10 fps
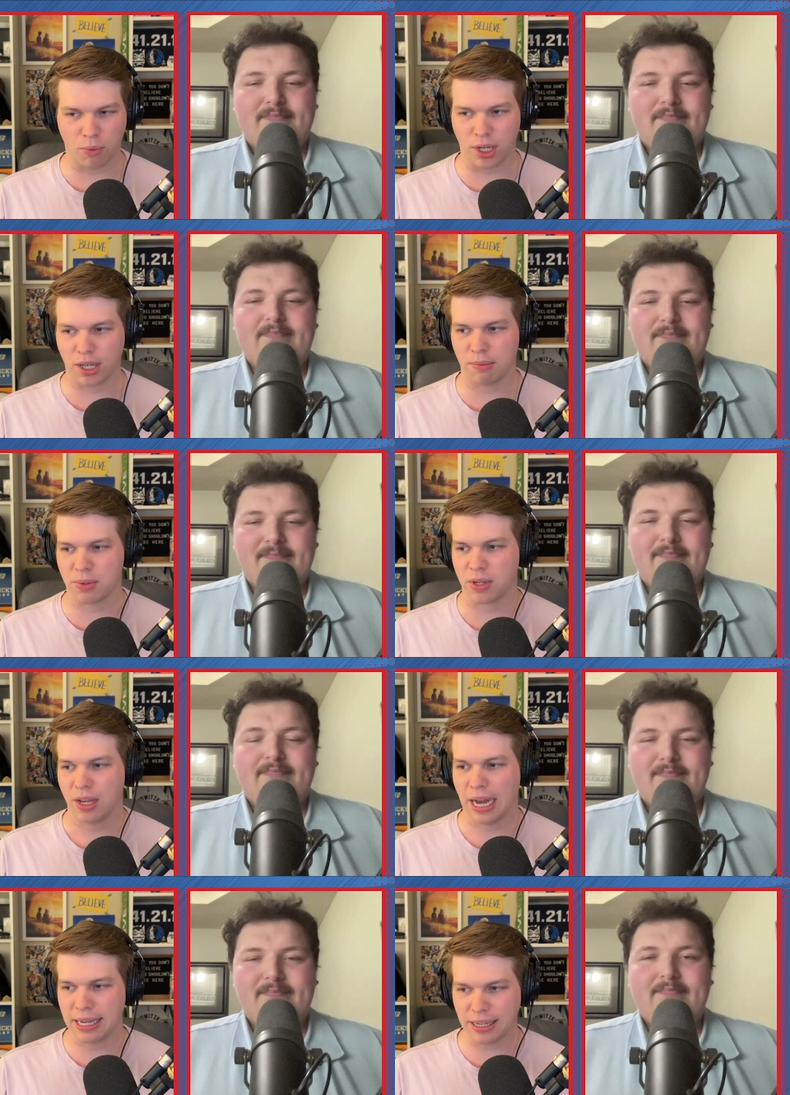Speaker 1: Williams,
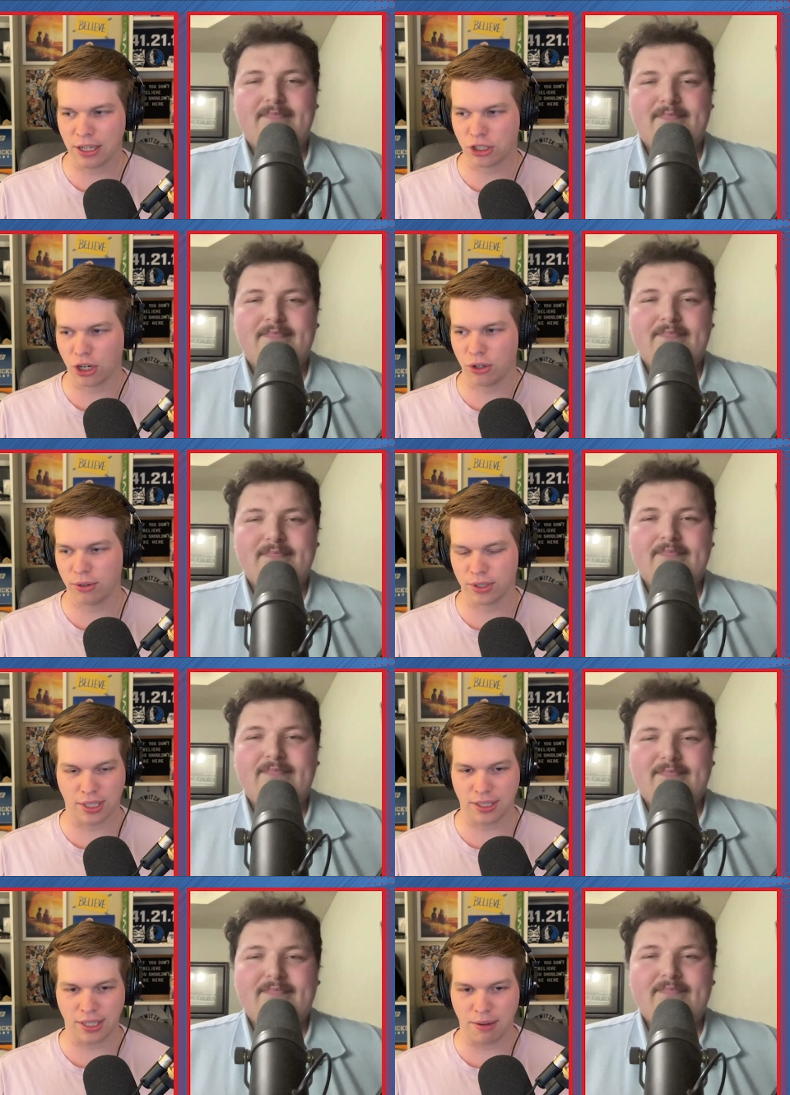Isaiah Joe.
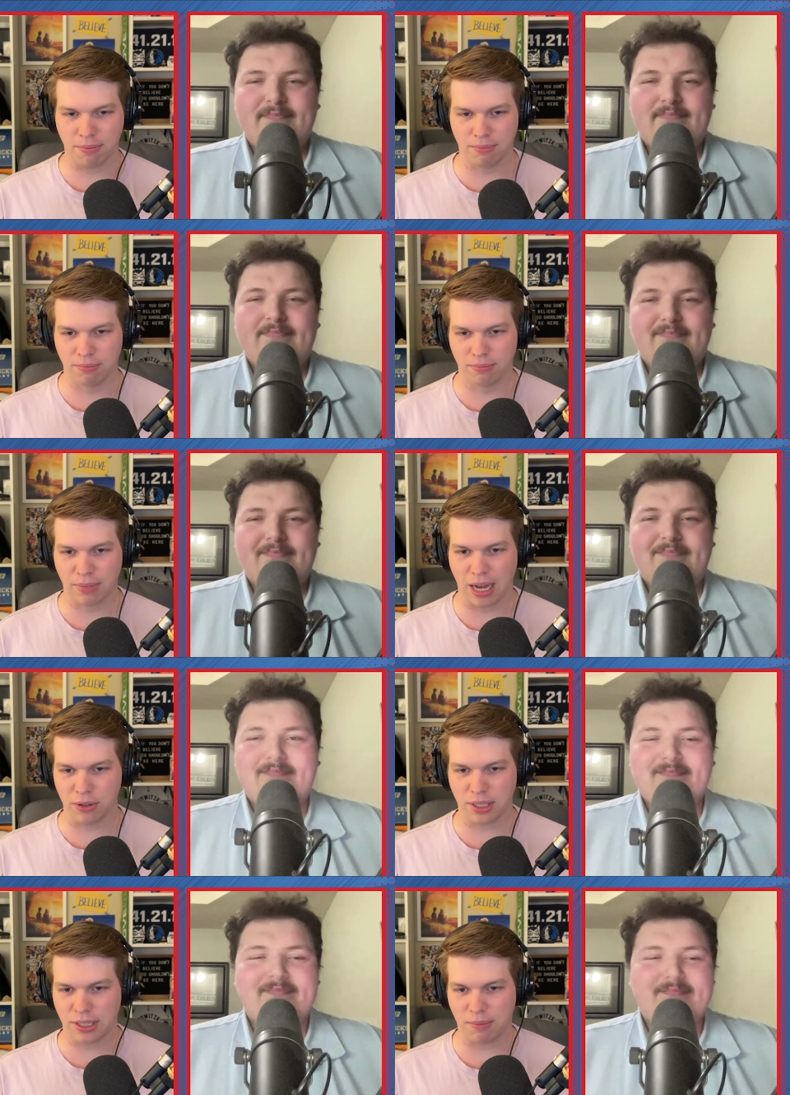Is this team,
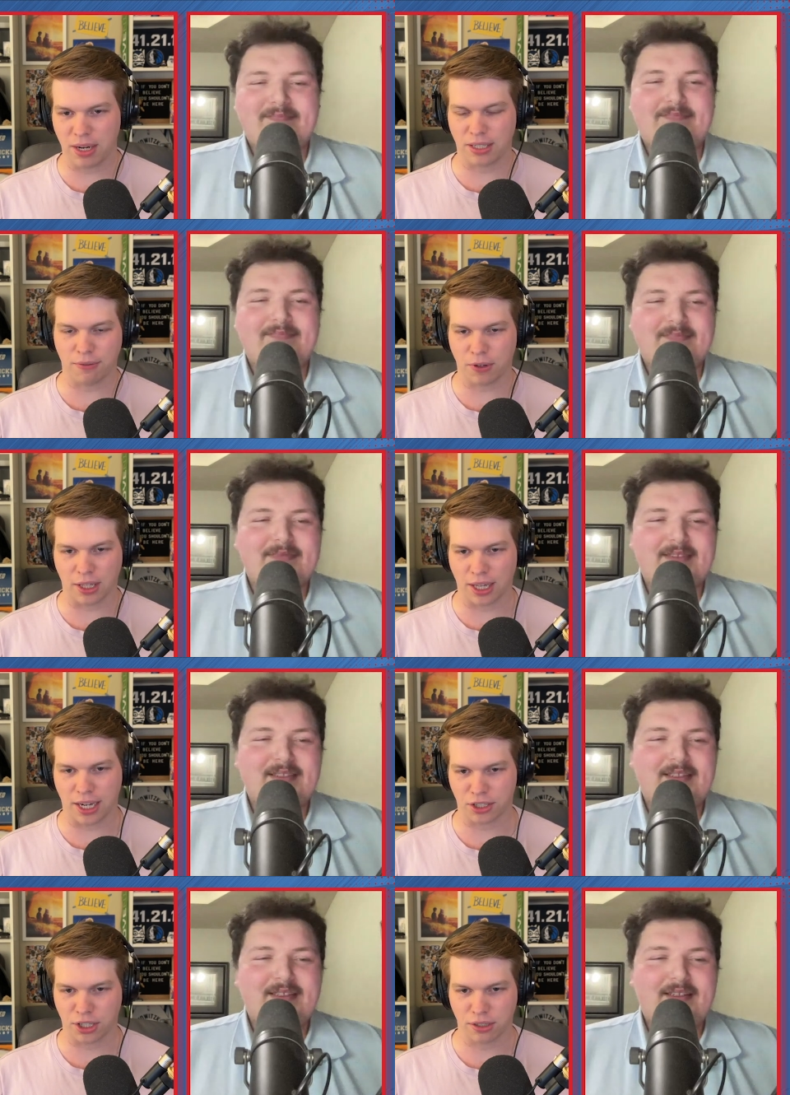how is this team any different than
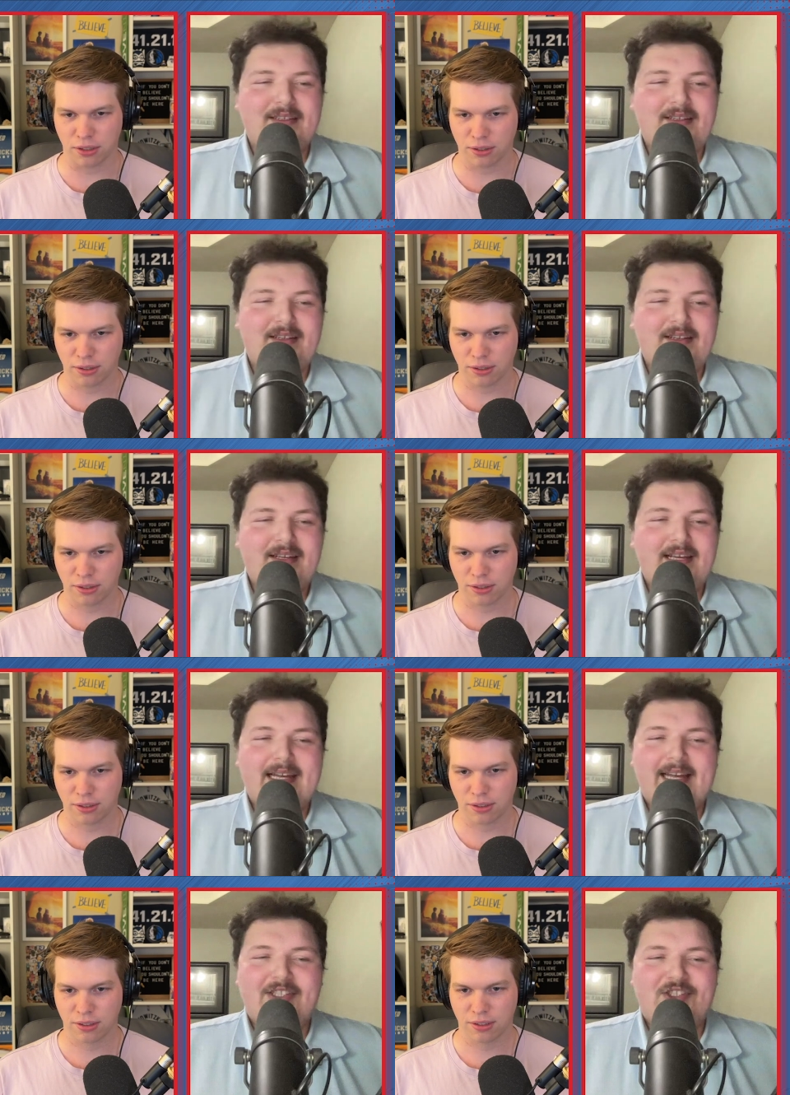last year?
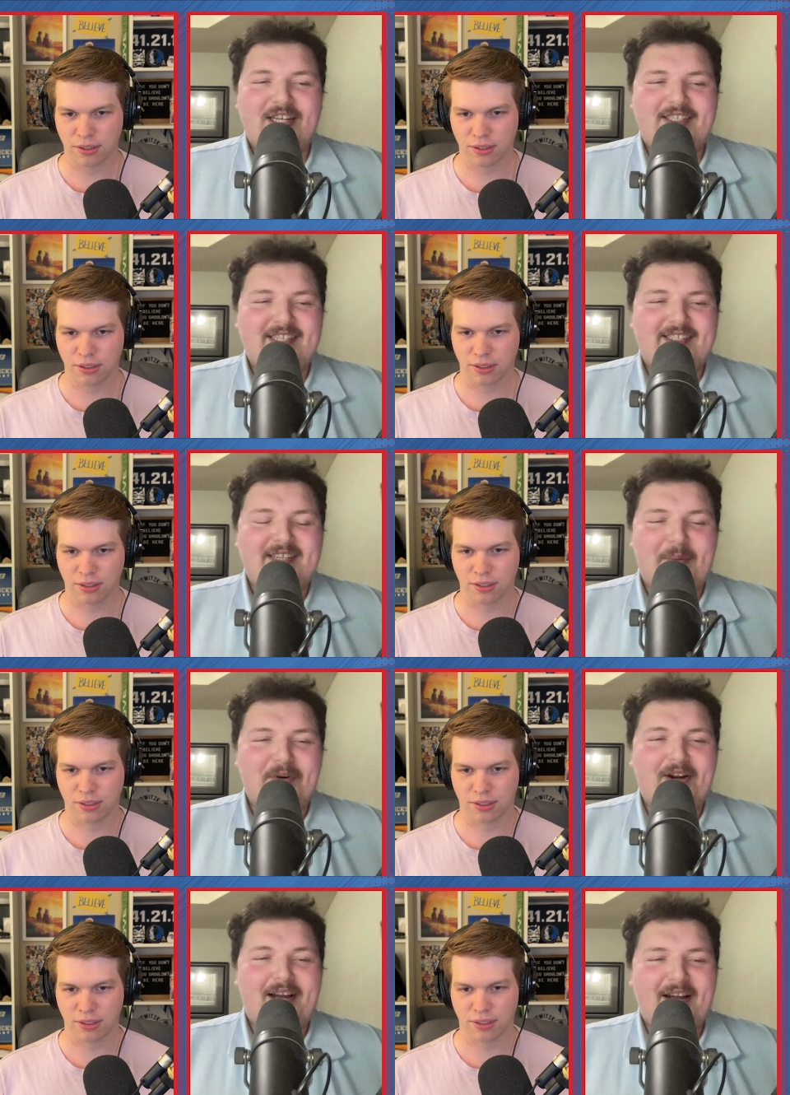
Speaker 2: It's just the
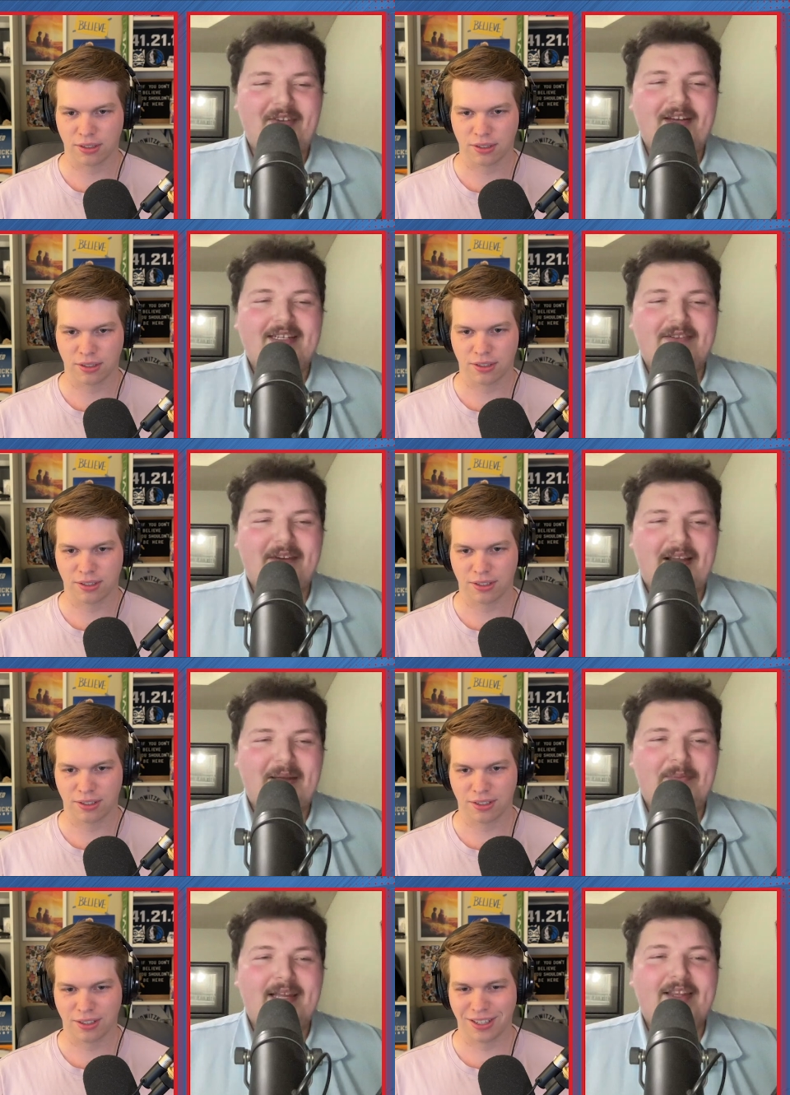summer of
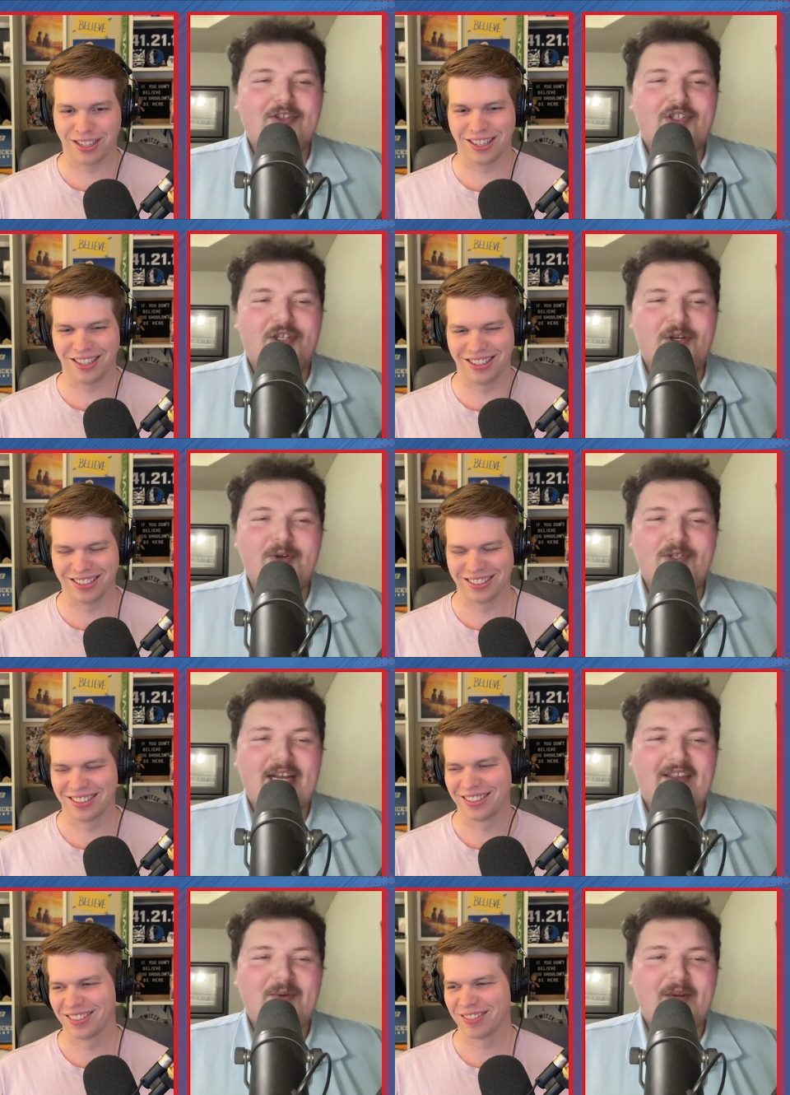development. There's two
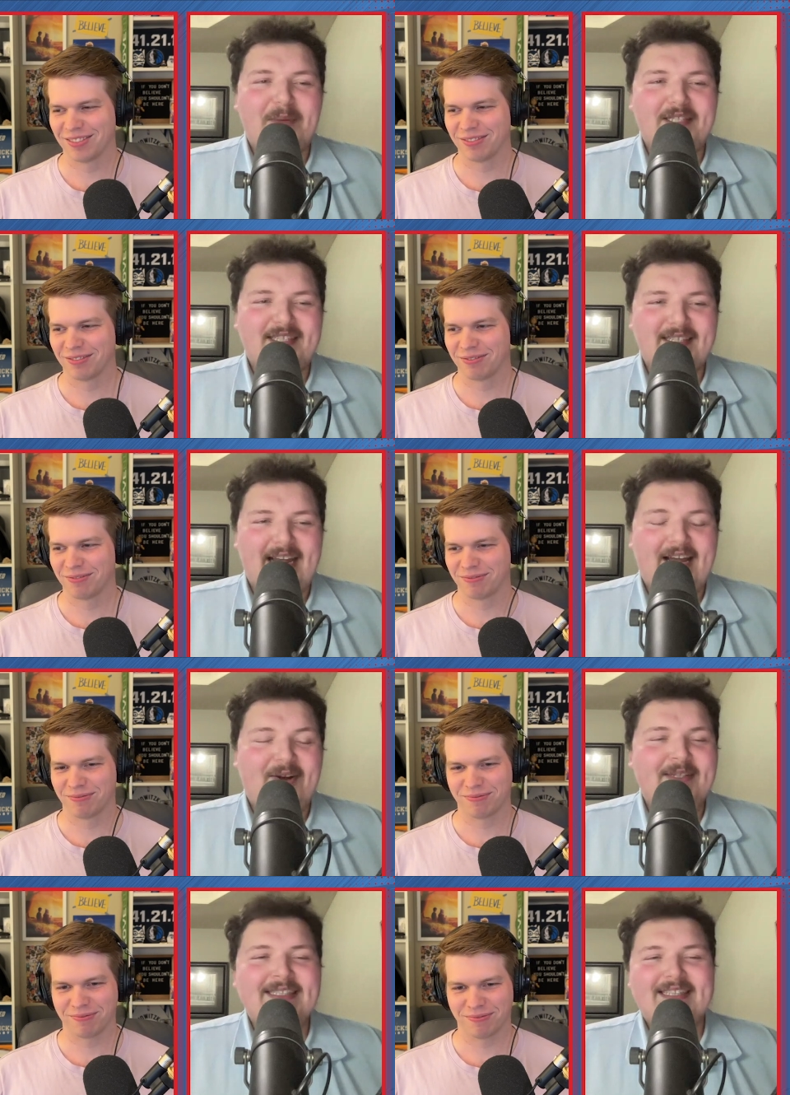Jaylen Williamses in
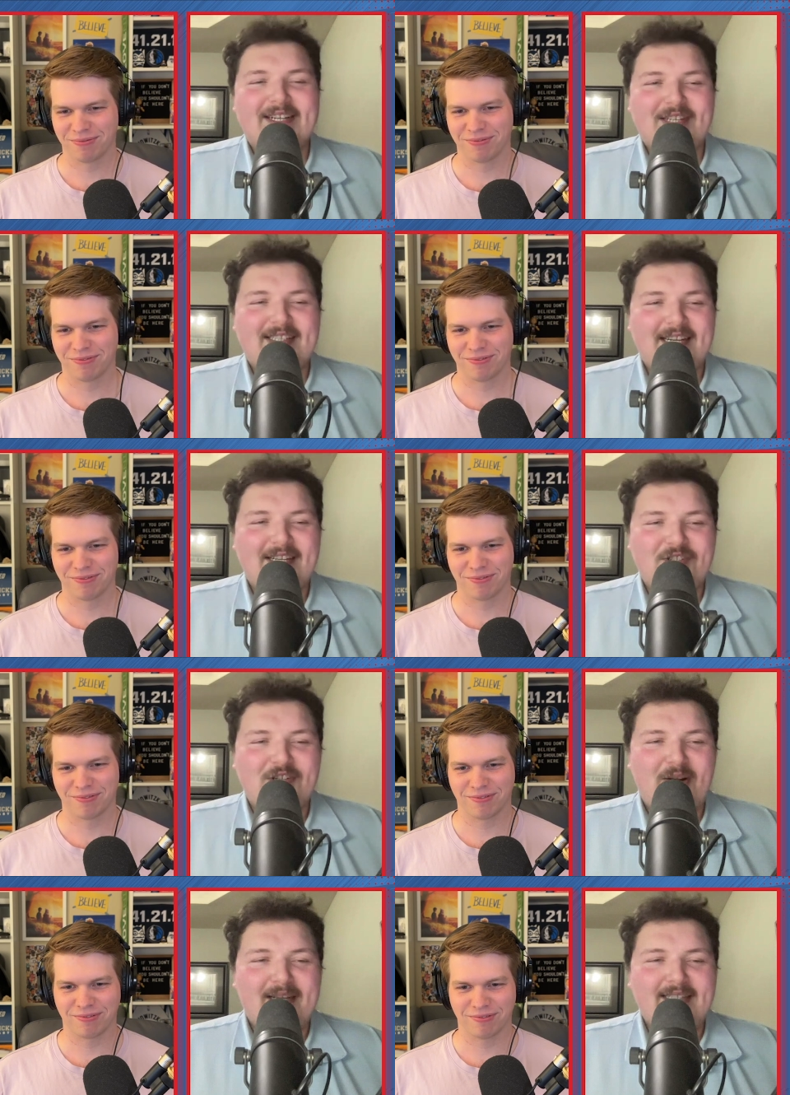town. There's Isaiah
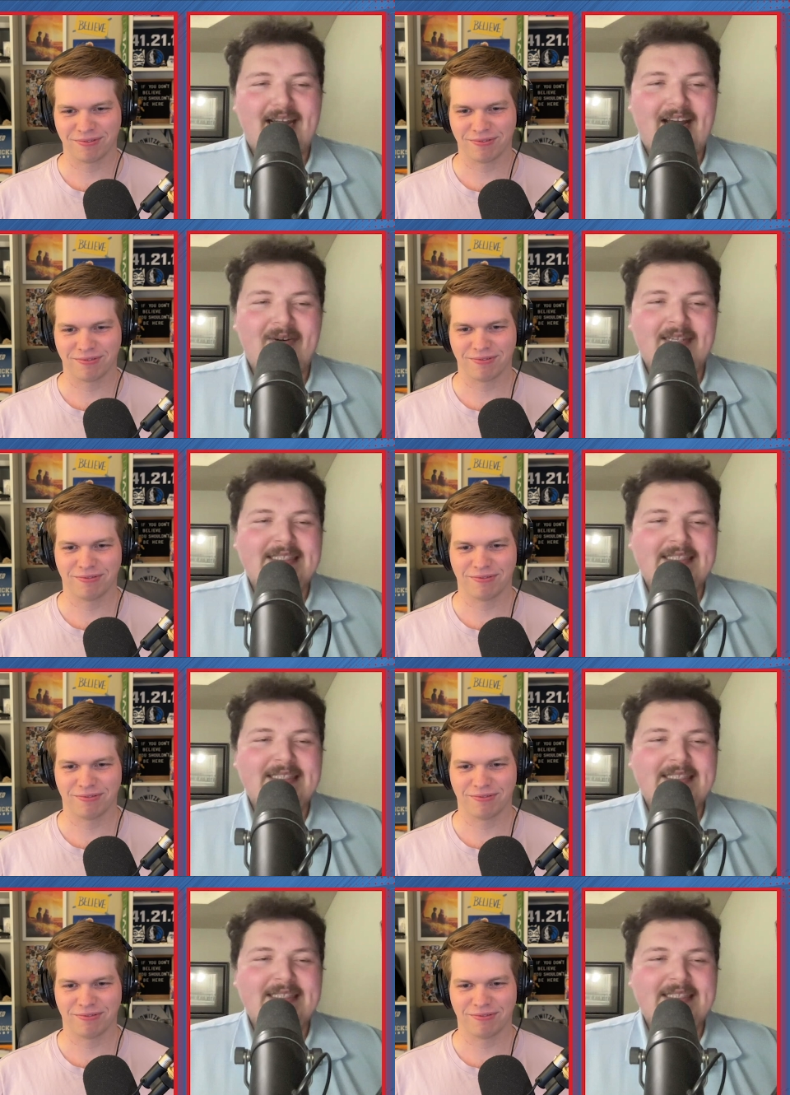Joe in town,